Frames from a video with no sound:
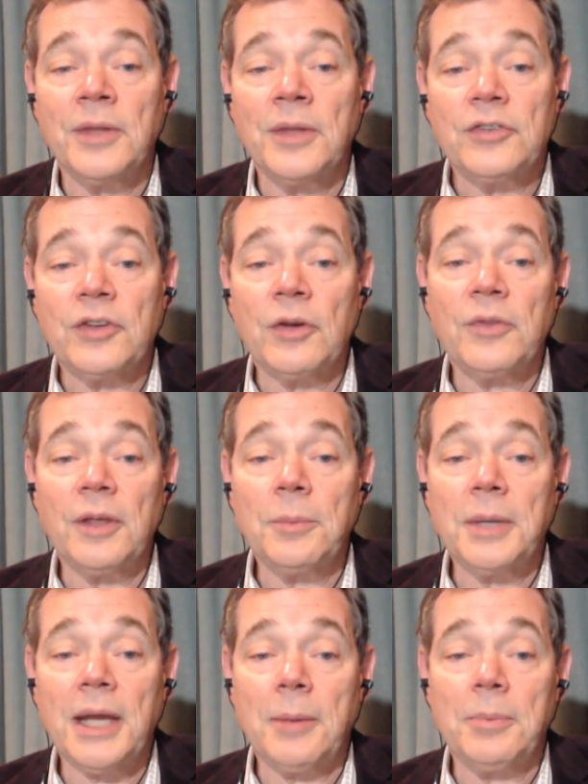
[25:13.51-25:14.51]
So they'll
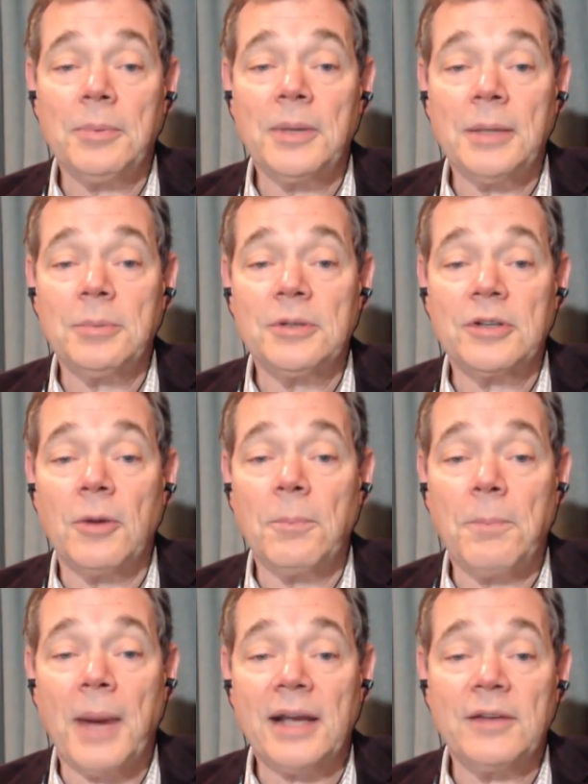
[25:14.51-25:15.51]
be able to go
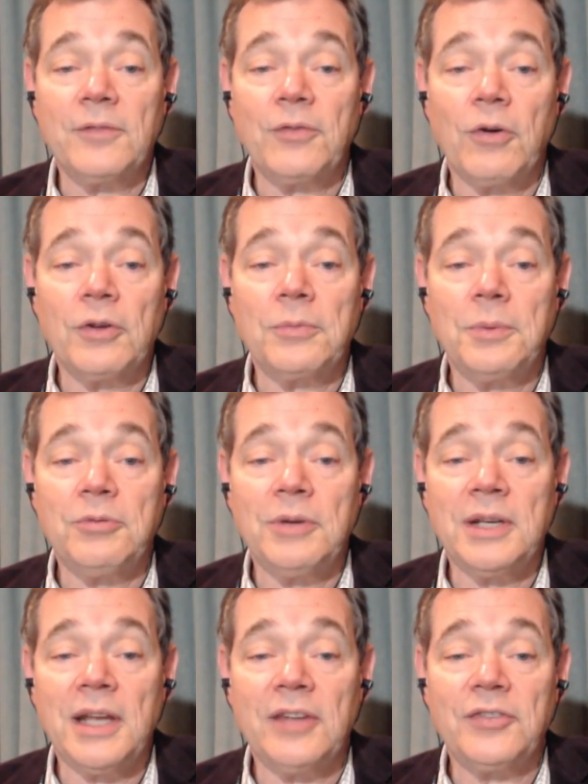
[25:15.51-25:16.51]
back and forth
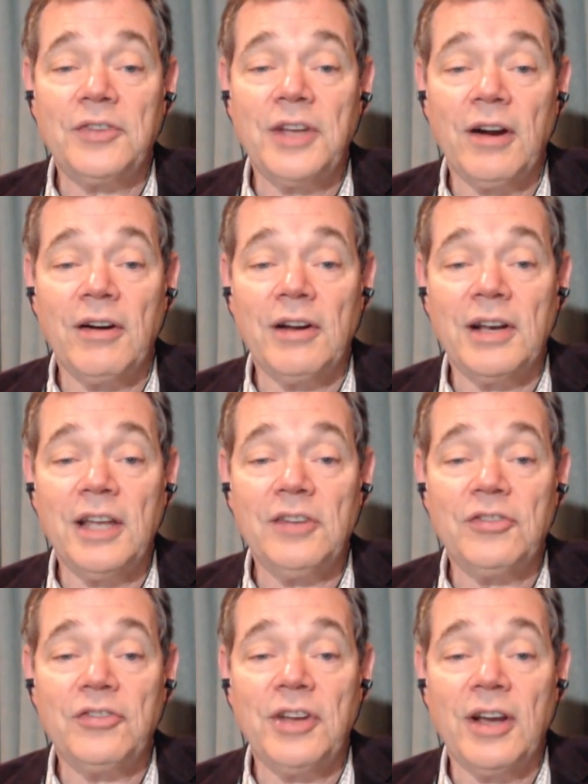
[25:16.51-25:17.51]
between SDR and
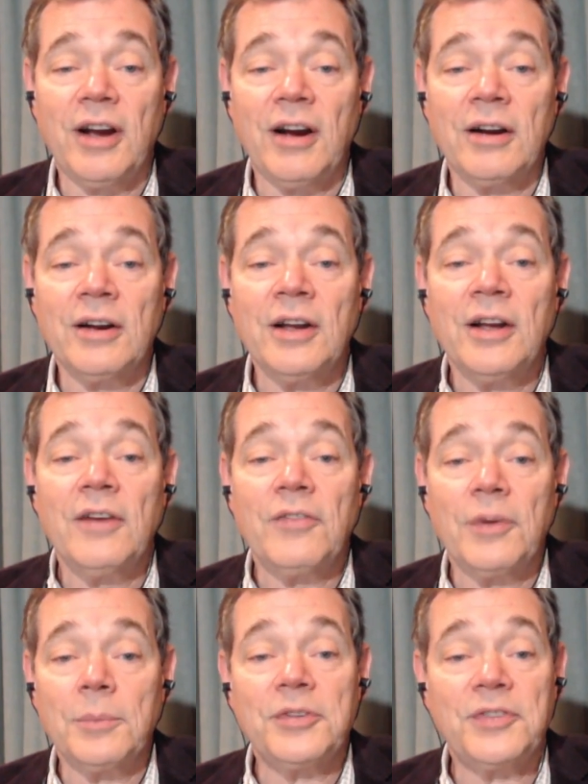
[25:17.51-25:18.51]
HDR
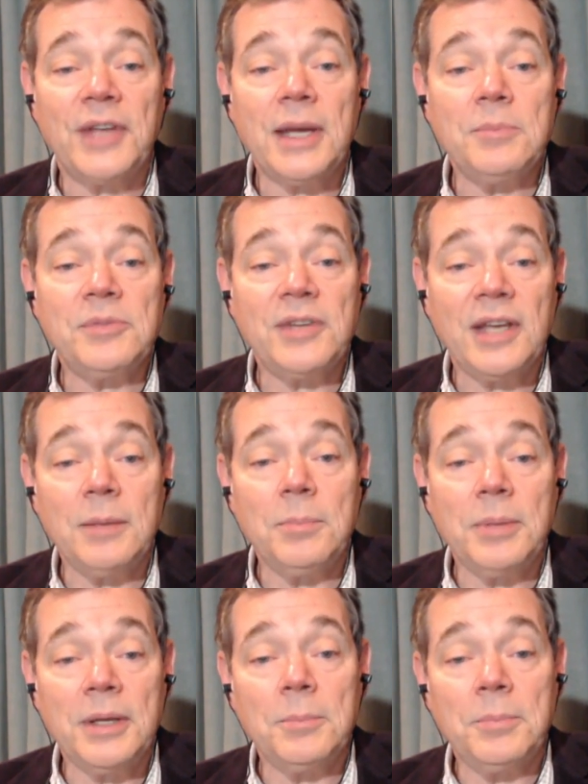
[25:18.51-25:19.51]
from the same
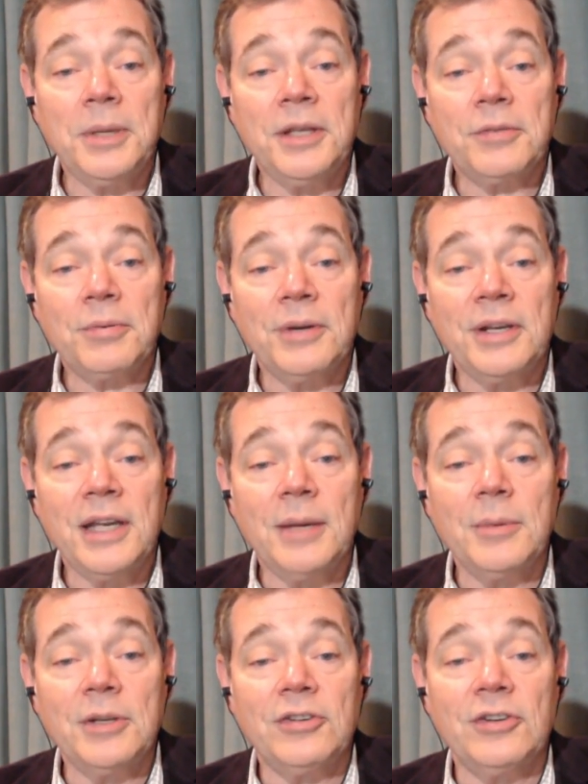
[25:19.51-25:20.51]
10-bit P3
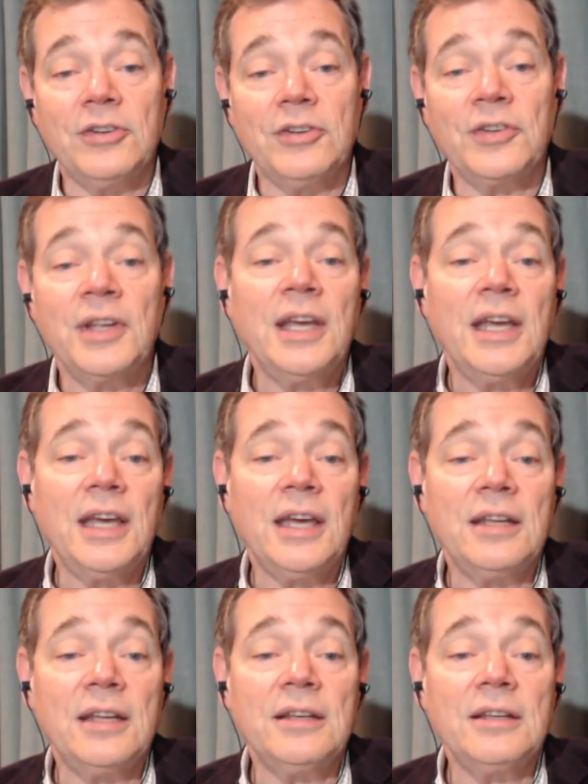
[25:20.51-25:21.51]
images
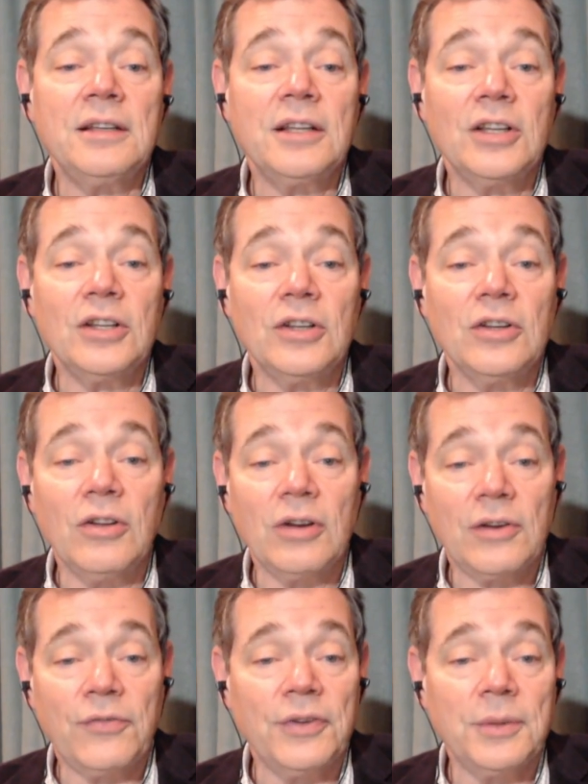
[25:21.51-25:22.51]
and
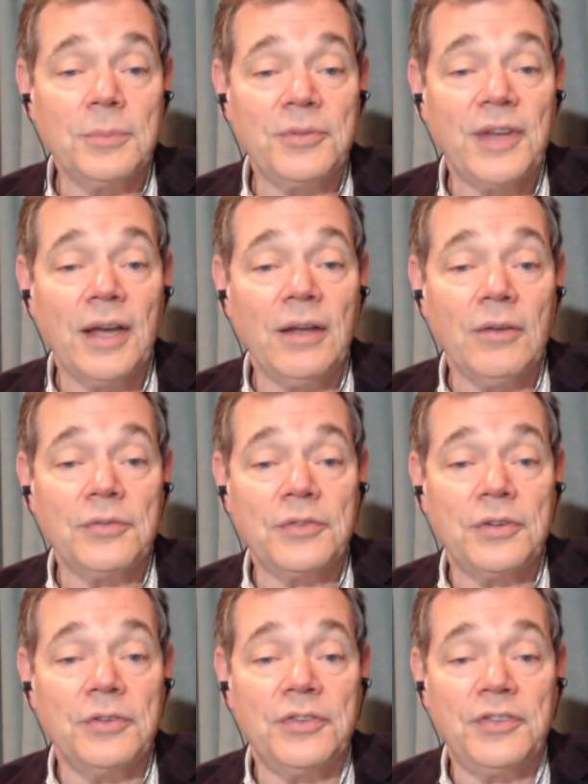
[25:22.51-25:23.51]
look for themselves
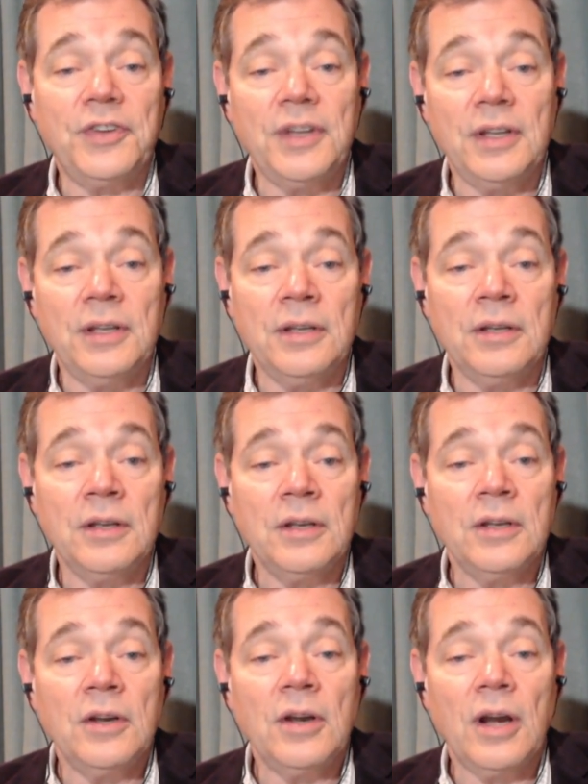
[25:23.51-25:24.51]
to see
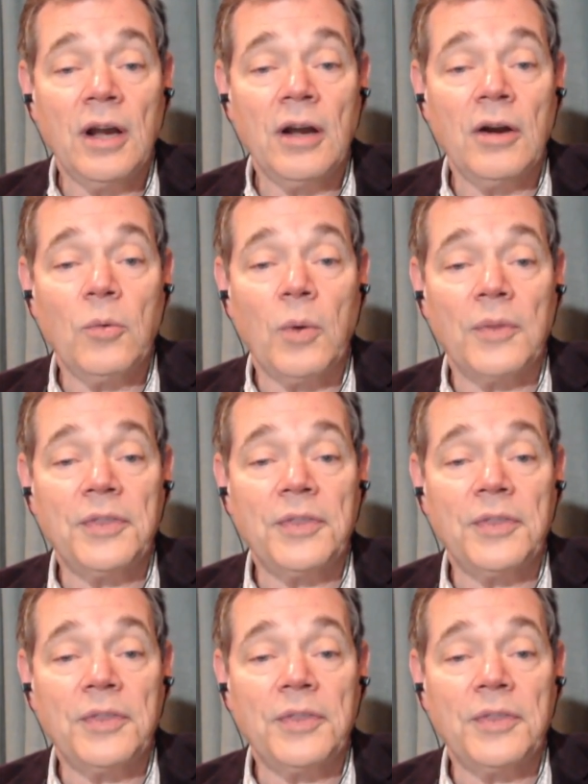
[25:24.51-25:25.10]
what